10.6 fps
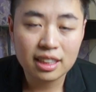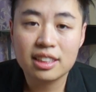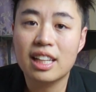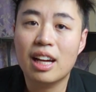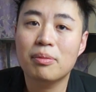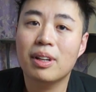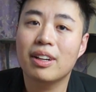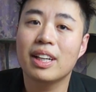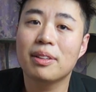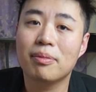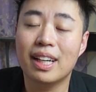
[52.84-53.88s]
So now I'm
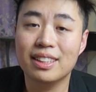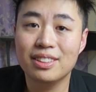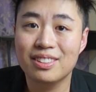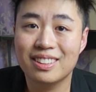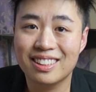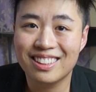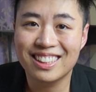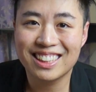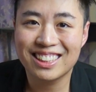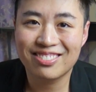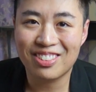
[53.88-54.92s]
wearing my new
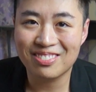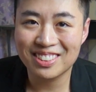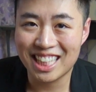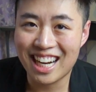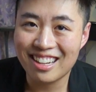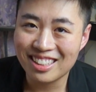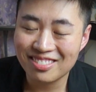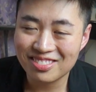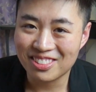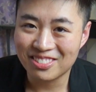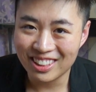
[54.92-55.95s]
clothes from Zara
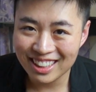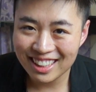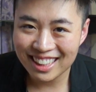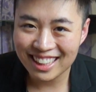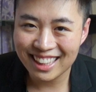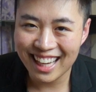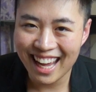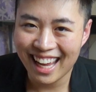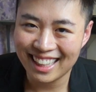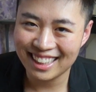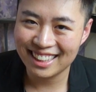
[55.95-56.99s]
for work,
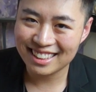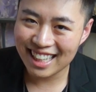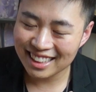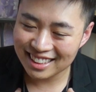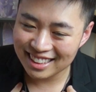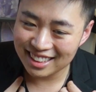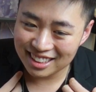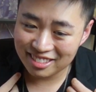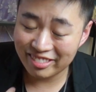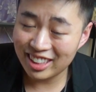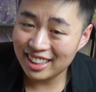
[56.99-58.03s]
and it's actually
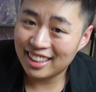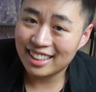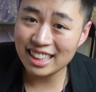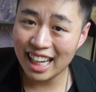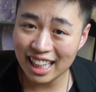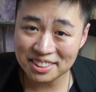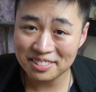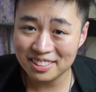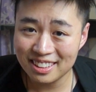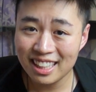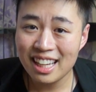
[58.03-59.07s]
just a really nice
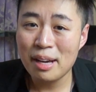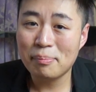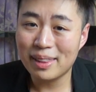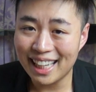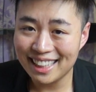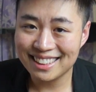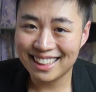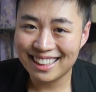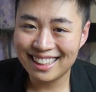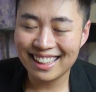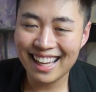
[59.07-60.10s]
casual
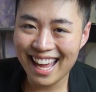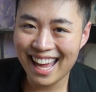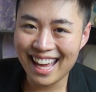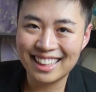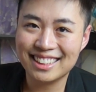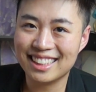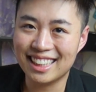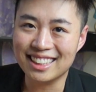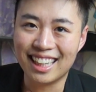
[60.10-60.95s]
blazer and a